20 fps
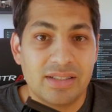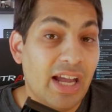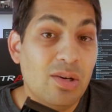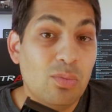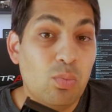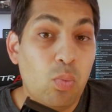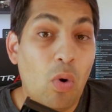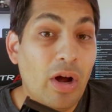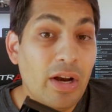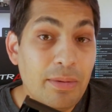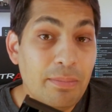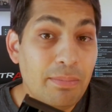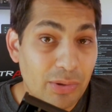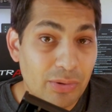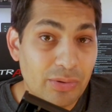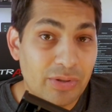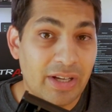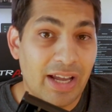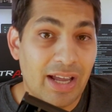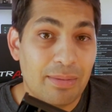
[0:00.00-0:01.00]
In one
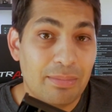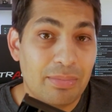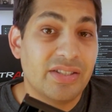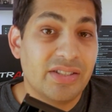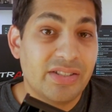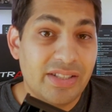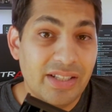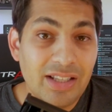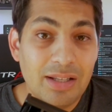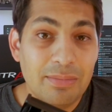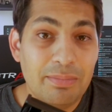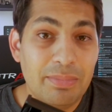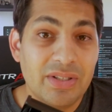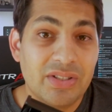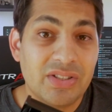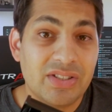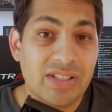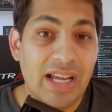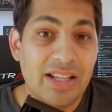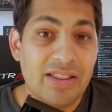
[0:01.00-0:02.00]
bootcamp, the
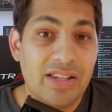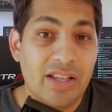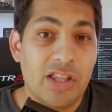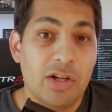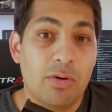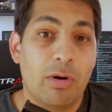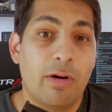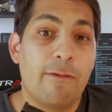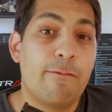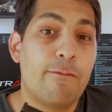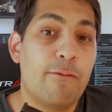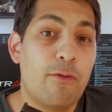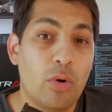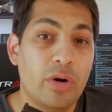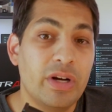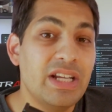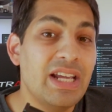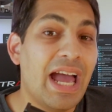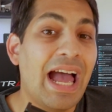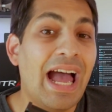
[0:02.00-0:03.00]
syllabus said that there were
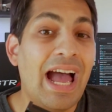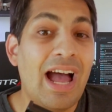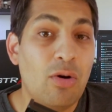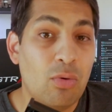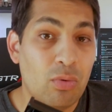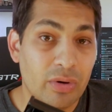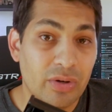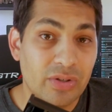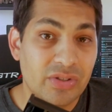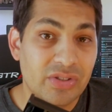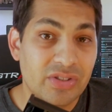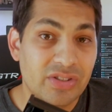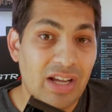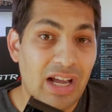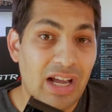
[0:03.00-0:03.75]
40 hours